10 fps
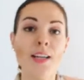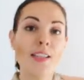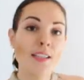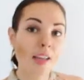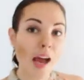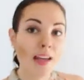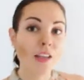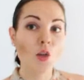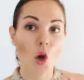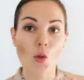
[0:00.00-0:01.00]

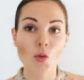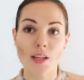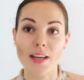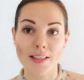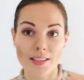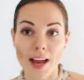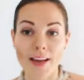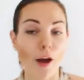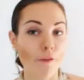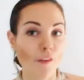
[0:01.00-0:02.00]
Sine, cosine and
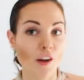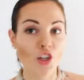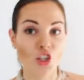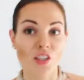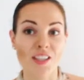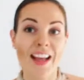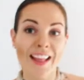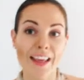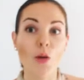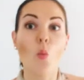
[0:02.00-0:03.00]
tan are functions.
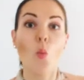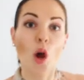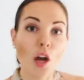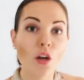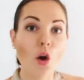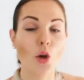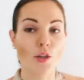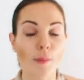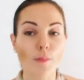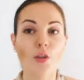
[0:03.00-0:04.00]
They work
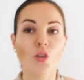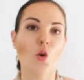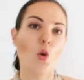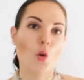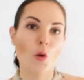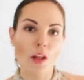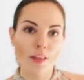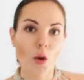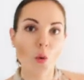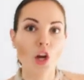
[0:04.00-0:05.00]
on numbers or
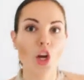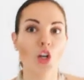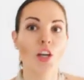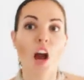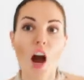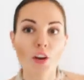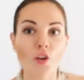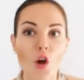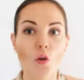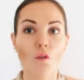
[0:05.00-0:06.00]
they work on an
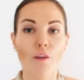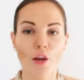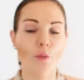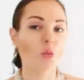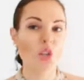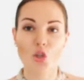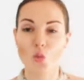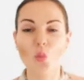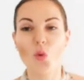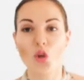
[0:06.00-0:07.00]
unknown variable
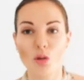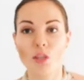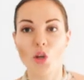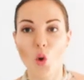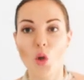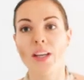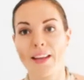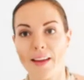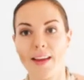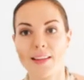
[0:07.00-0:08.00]
which we normally call
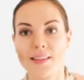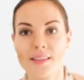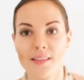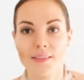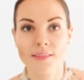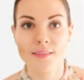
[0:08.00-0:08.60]
x.